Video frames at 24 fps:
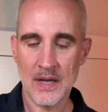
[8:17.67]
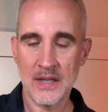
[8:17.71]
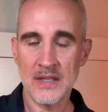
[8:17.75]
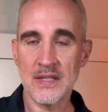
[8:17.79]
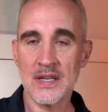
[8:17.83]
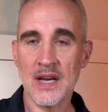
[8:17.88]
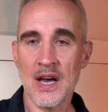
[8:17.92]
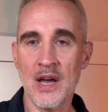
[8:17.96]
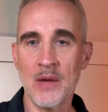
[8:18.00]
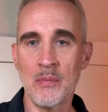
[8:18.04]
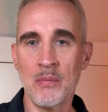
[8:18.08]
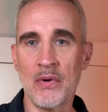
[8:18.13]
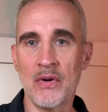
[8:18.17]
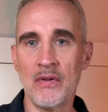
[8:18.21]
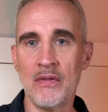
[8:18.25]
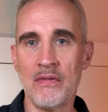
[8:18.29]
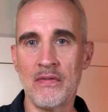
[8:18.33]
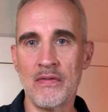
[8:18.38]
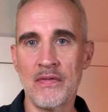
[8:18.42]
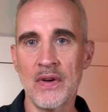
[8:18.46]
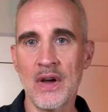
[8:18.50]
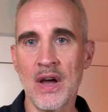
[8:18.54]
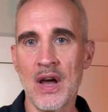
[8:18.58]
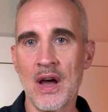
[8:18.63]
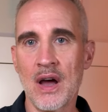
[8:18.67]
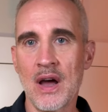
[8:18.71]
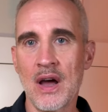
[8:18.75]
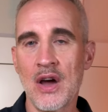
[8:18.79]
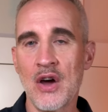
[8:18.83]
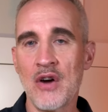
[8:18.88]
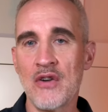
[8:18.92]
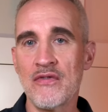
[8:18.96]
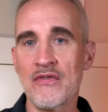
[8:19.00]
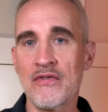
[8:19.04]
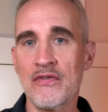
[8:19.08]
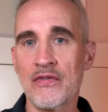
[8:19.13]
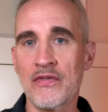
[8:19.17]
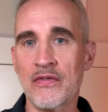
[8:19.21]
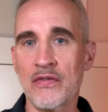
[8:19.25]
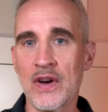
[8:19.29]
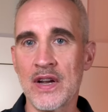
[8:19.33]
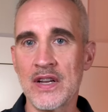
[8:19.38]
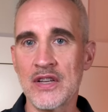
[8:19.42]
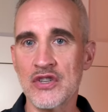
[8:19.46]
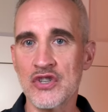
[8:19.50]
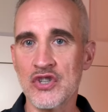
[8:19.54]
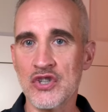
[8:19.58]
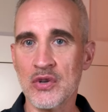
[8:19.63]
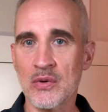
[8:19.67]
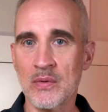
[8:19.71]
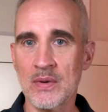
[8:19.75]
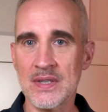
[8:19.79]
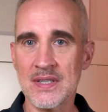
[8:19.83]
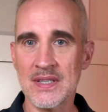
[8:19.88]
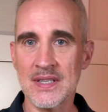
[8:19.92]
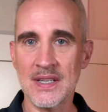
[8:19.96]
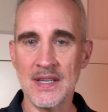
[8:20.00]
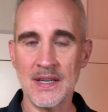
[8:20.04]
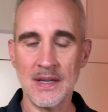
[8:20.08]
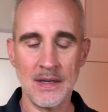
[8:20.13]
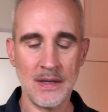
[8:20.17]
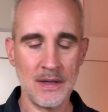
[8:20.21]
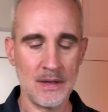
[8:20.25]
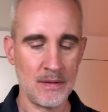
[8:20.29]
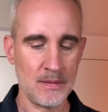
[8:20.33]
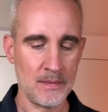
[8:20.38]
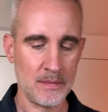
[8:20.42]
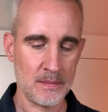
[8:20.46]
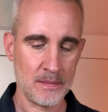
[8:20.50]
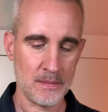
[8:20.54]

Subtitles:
type of French cuisine,